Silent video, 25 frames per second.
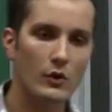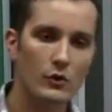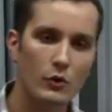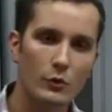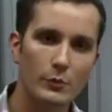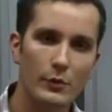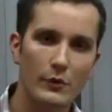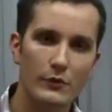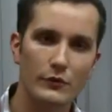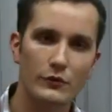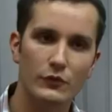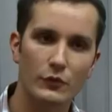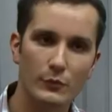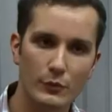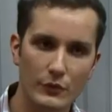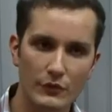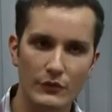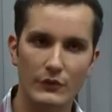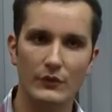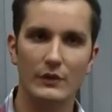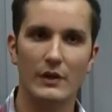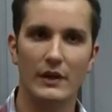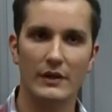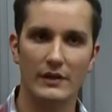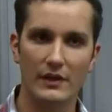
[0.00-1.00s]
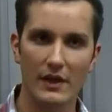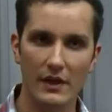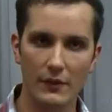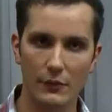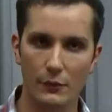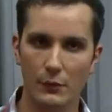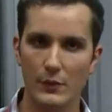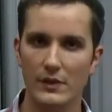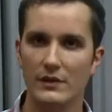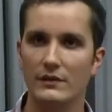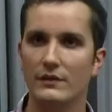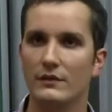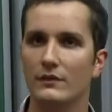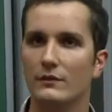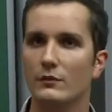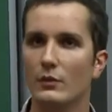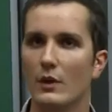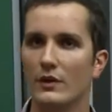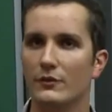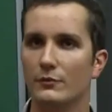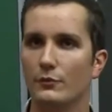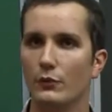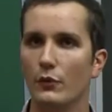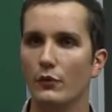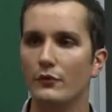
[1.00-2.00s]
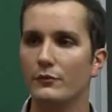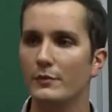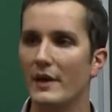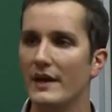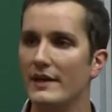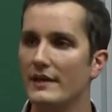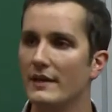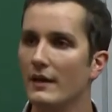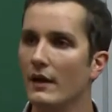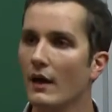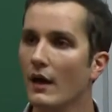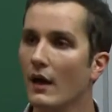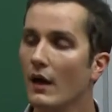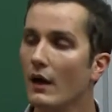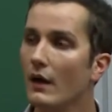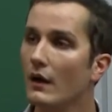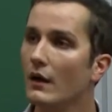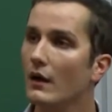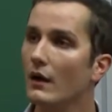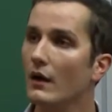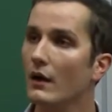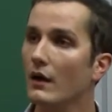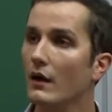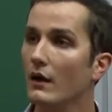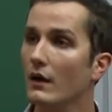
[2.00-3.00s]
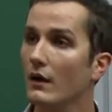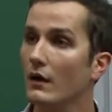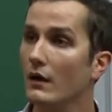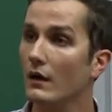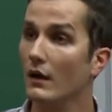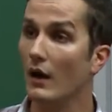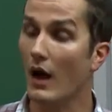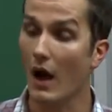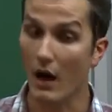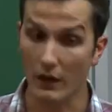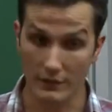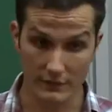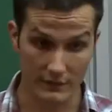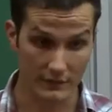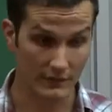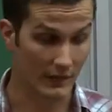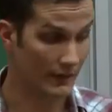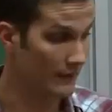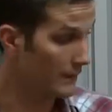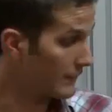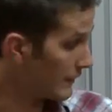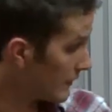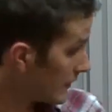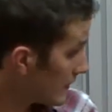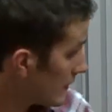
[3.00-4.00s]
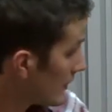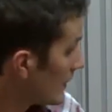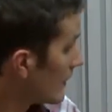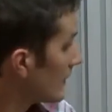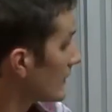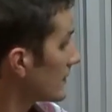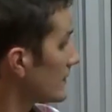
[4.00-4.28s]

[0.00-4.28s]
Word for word: group of a supersingular K3, this was proved by uh, Artin, I think,